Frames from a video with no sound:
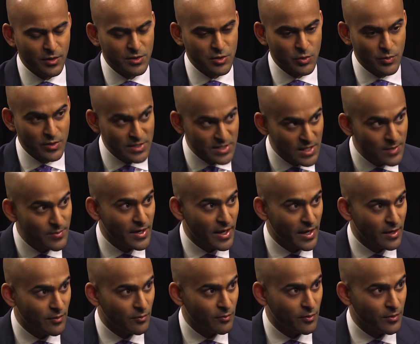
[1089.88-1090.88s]

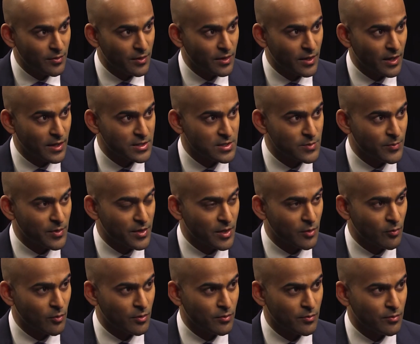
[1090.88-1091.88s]
intimidate with the guns, but they
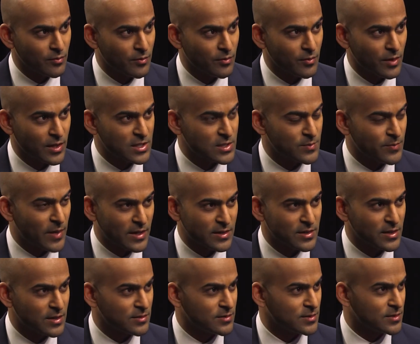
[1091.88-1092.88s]
weren't
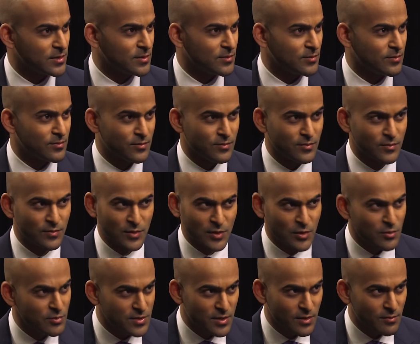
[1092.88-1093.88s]
expecting to
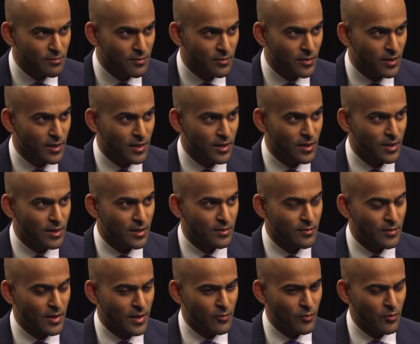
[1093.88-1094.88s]
use them.
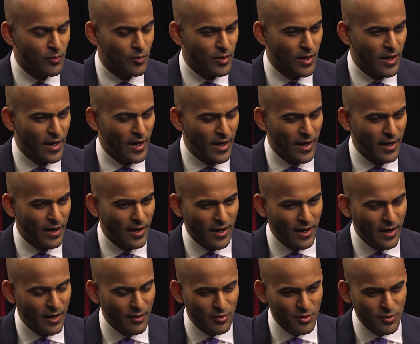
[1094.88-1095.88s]

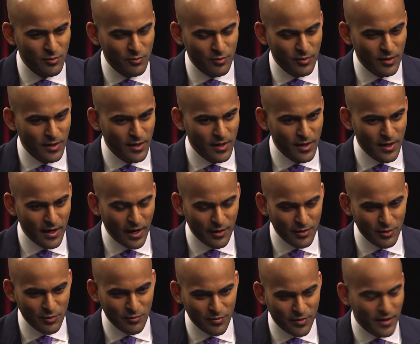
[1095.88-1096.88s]
How do
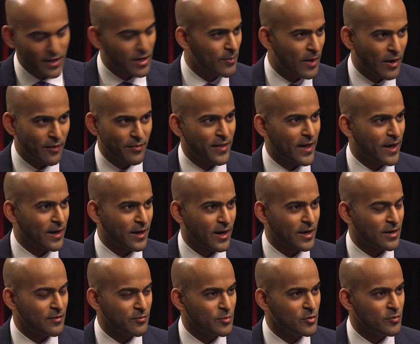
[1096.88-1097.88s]
you think about that
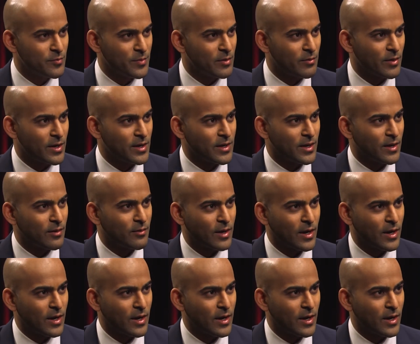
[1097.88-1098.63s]
kind of movement right now and